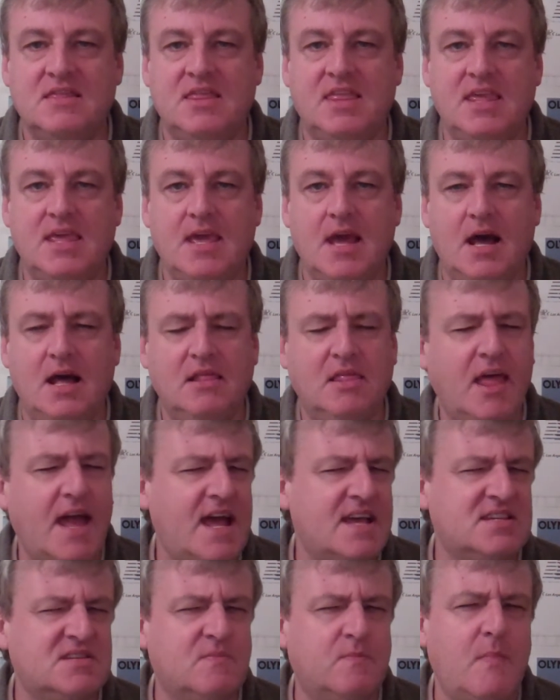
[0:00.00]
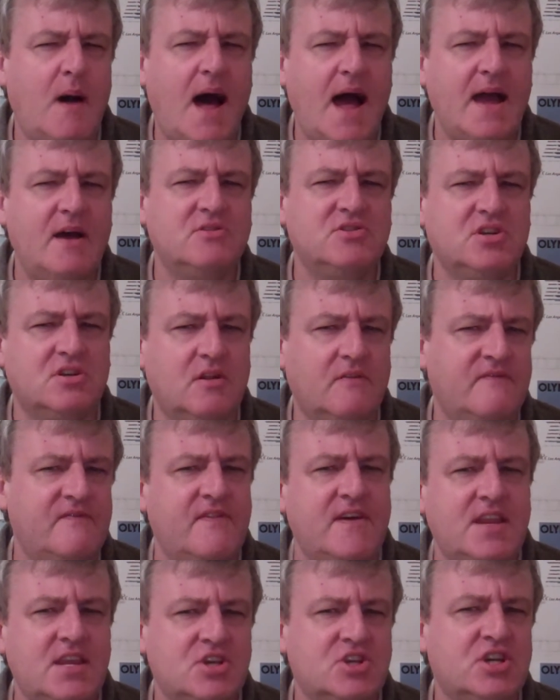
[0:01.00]
the last miles or the
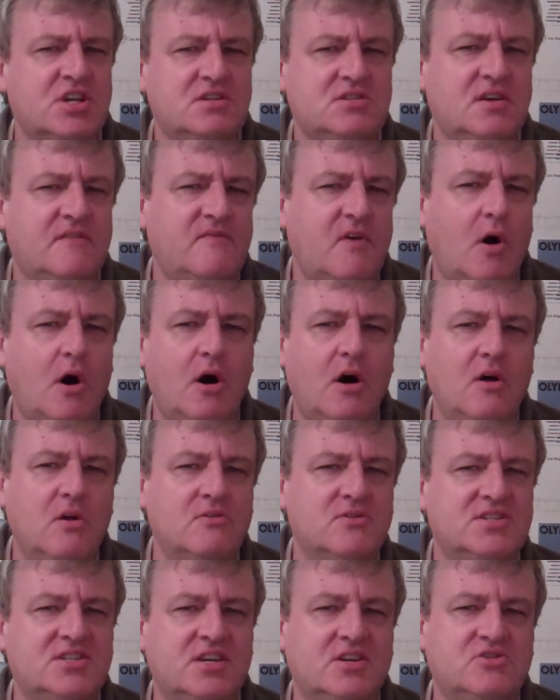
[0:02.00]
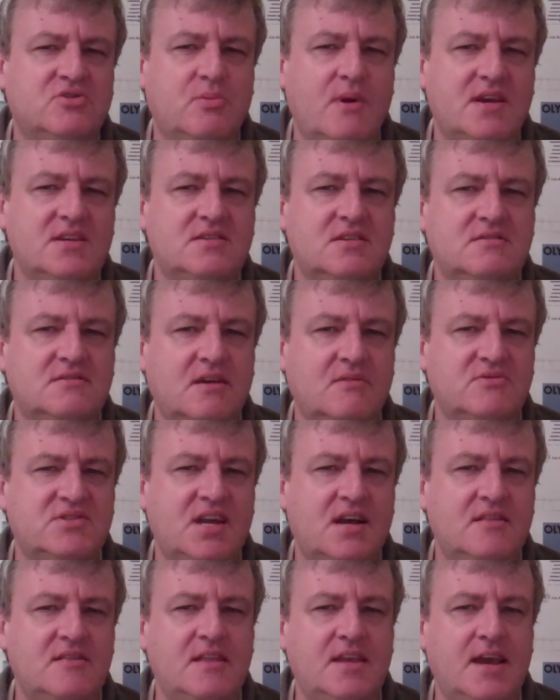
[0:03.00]
finishes of all six races. I
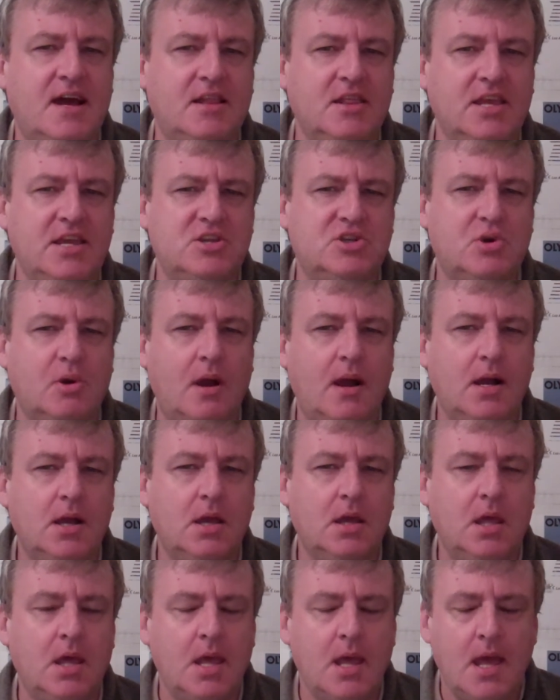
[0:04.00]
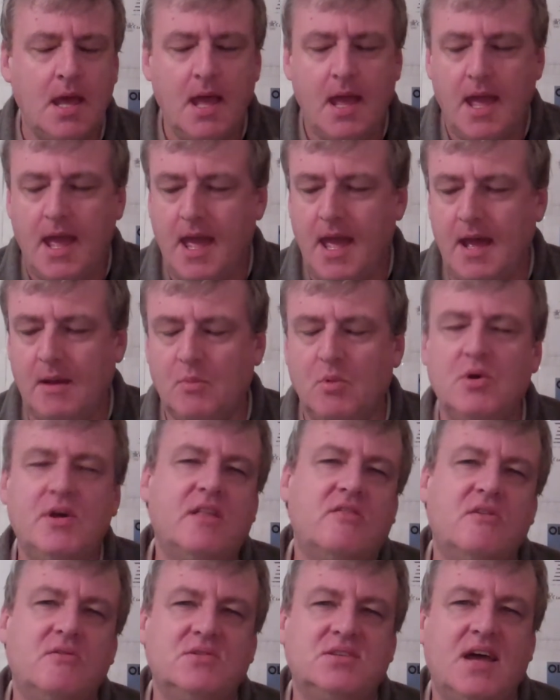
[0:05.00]
was on the lead truck, and we'll
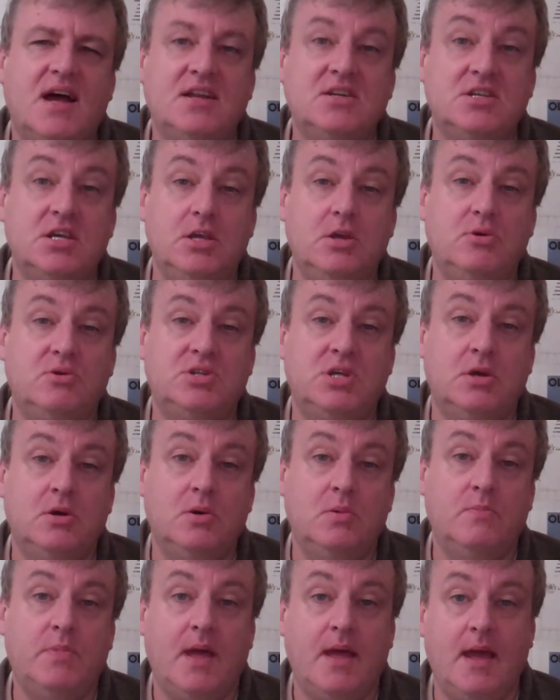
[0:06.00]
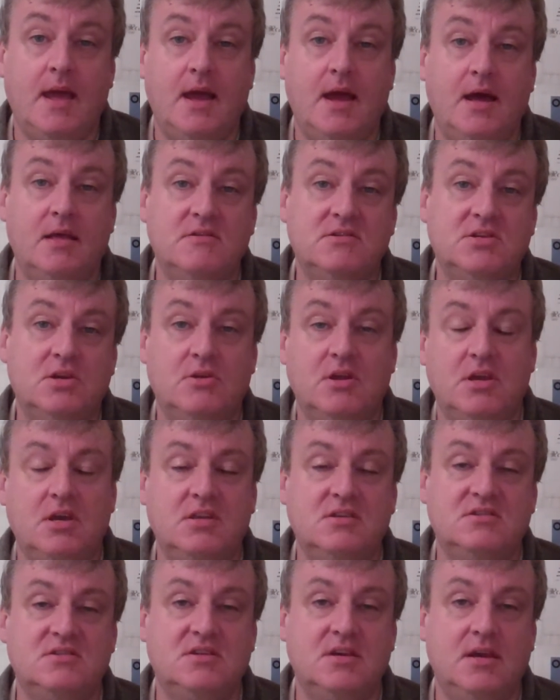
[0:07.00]
get those onto YouTube and so that you
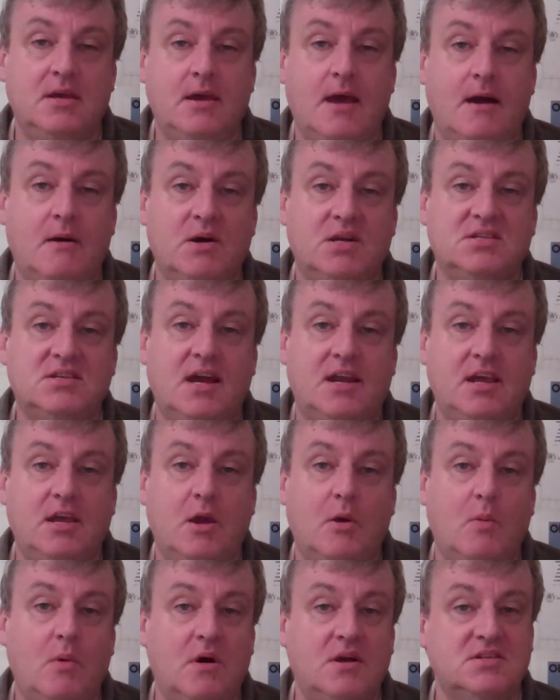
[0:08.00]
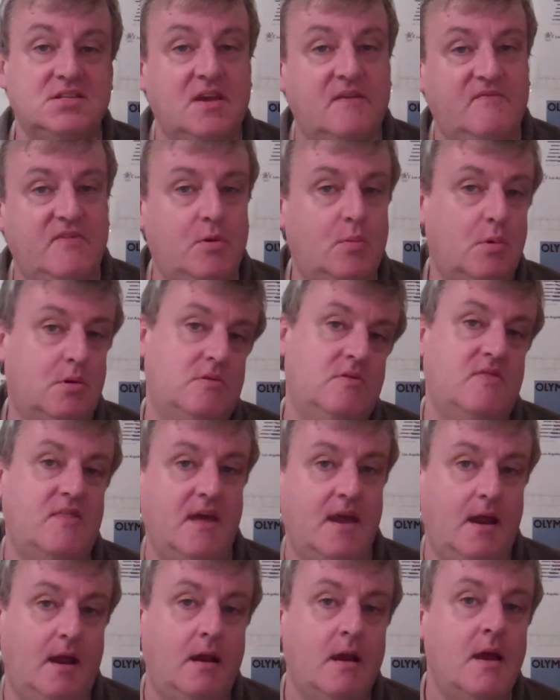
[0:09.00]
can see how exciting it was if you weren't
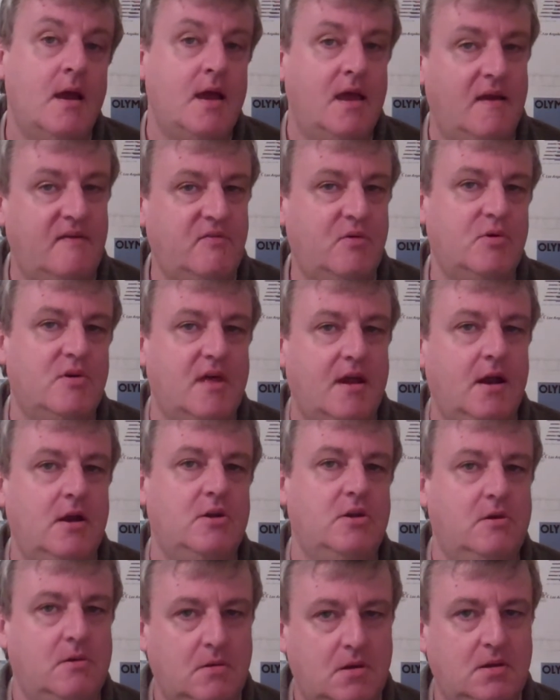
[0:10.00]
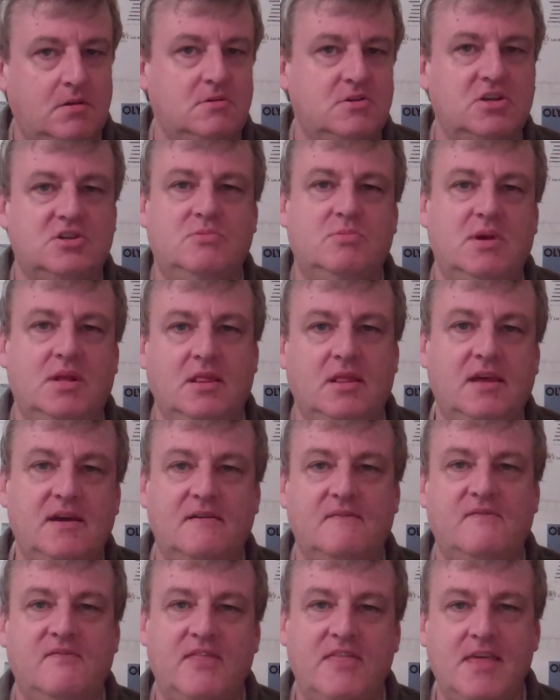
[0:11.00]
there. If you were there, you can just
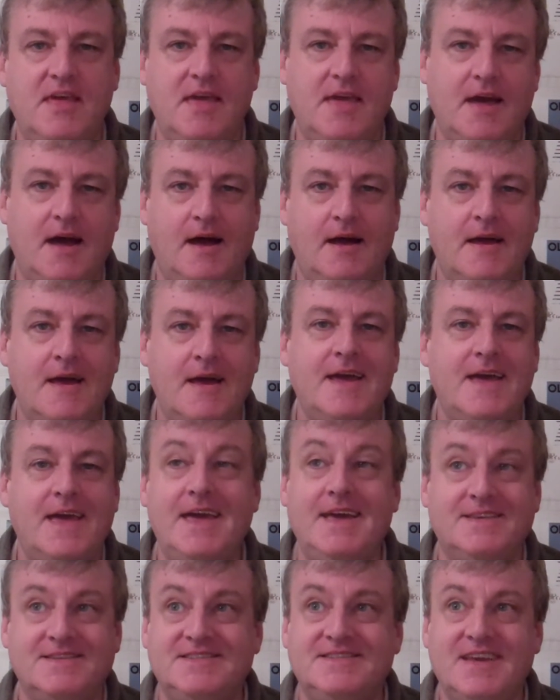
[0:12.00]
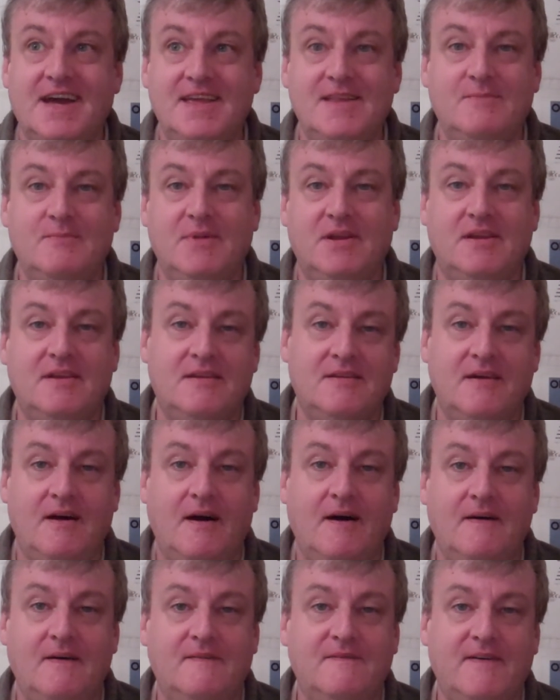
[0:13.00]
relive the excitement
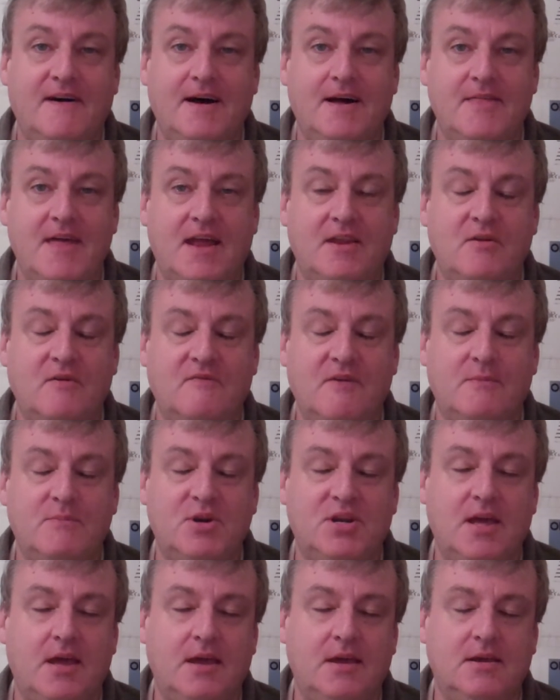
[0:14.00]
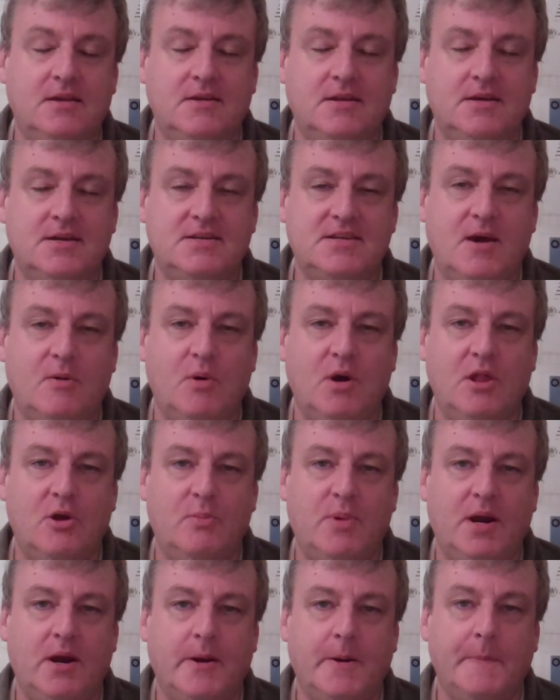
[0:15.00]
of that November day in
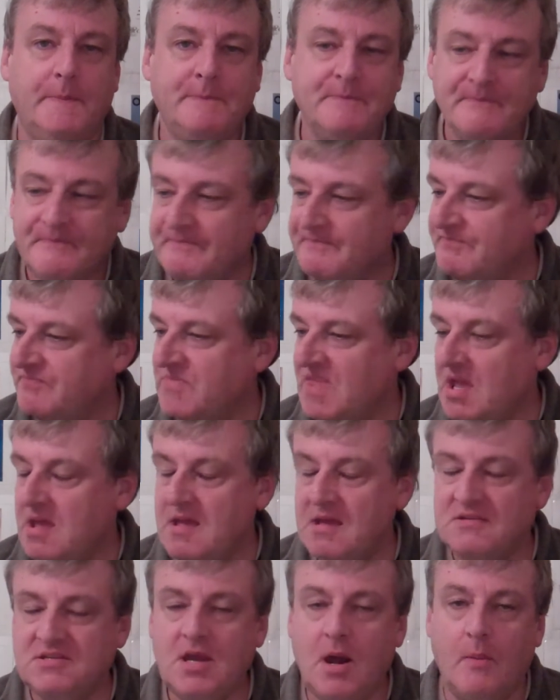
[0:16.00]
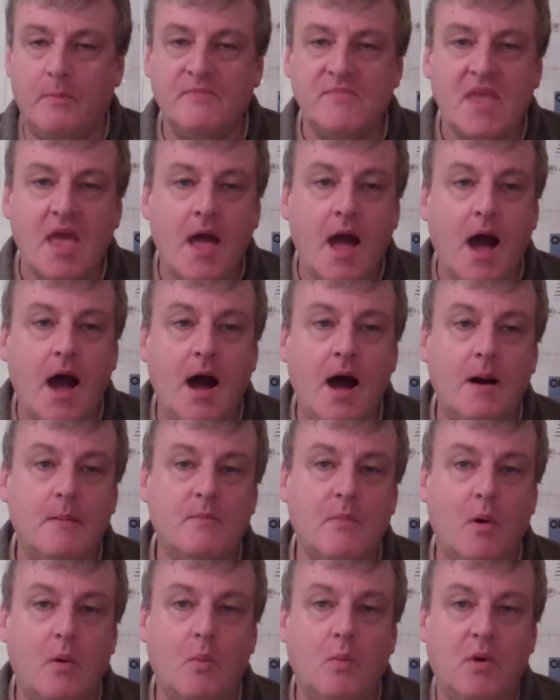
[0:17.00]
Detweiler Park. So,
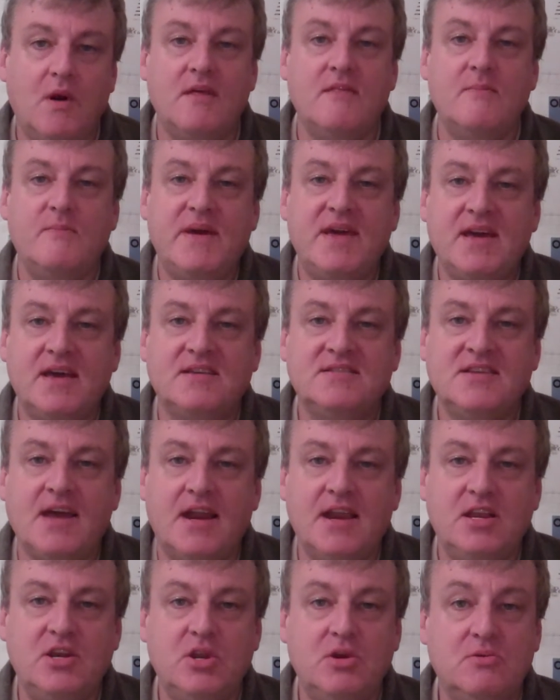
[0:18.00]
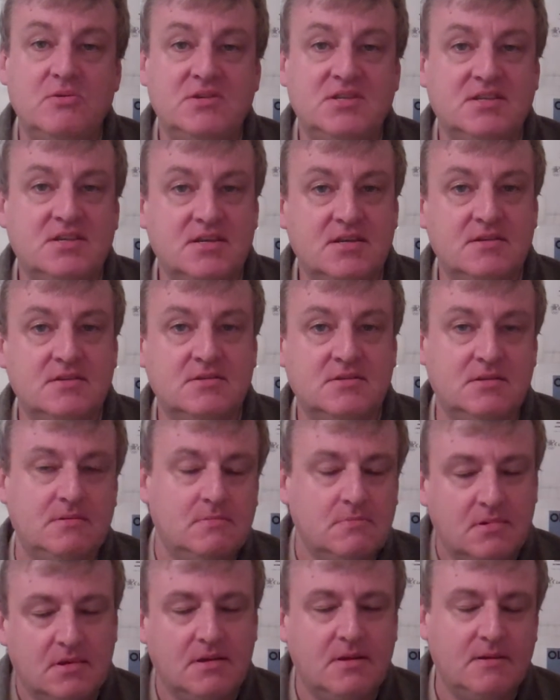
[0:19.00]
one of the big exciting news is,
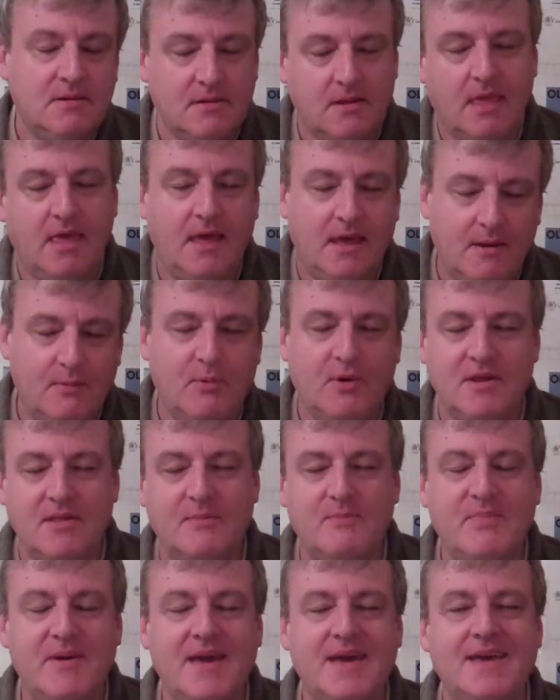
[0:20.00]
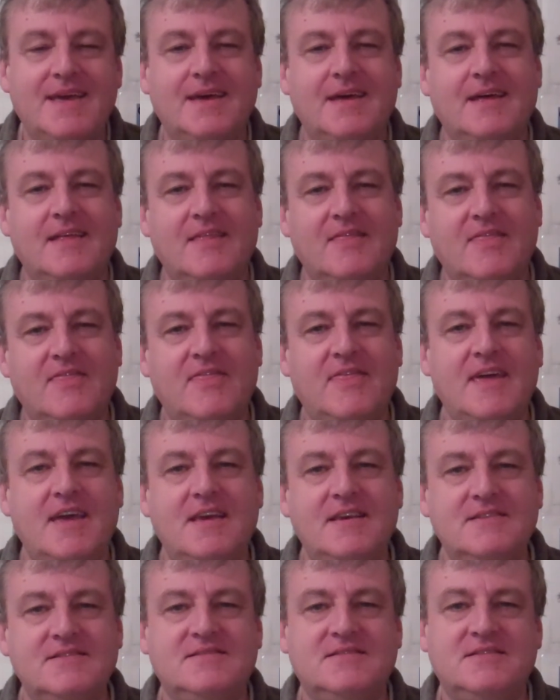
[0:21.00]
one of the big
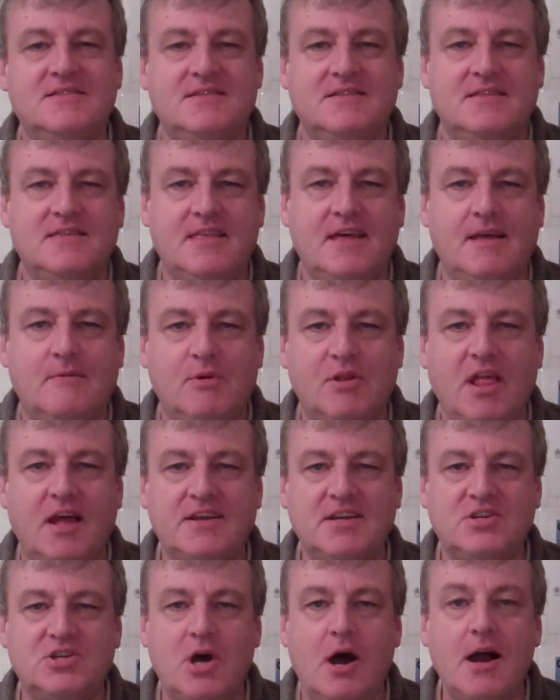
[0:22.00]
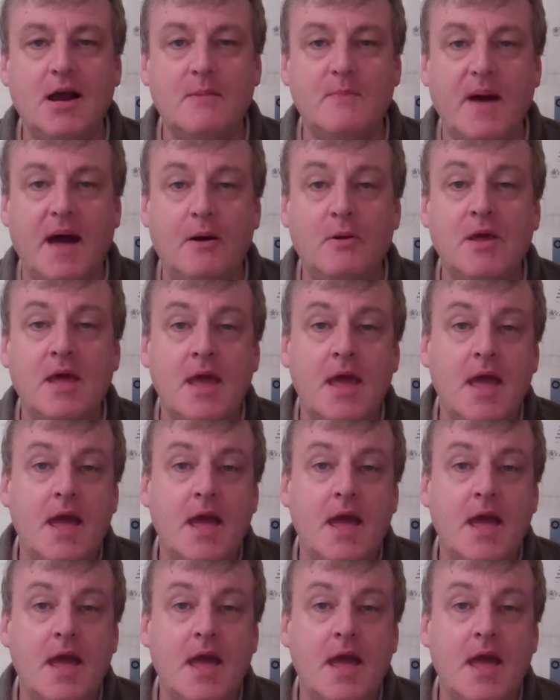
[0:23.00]
things that we'd like to talk about